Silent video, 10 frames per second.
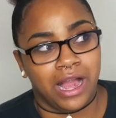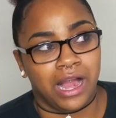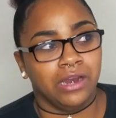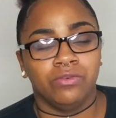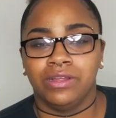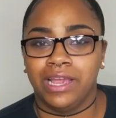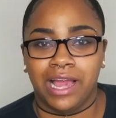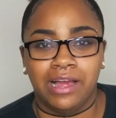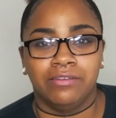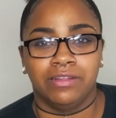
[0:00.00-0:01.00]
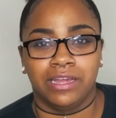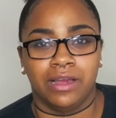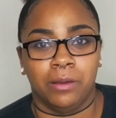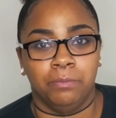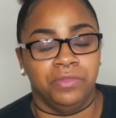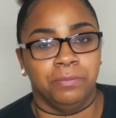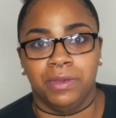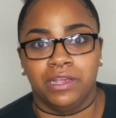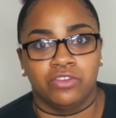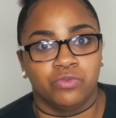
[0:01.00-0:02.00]
I don't really have like the
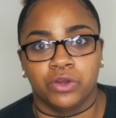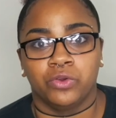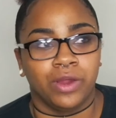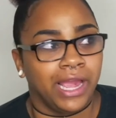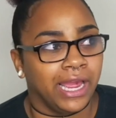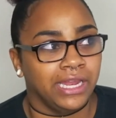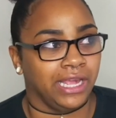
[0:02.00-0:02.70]
biggest regret.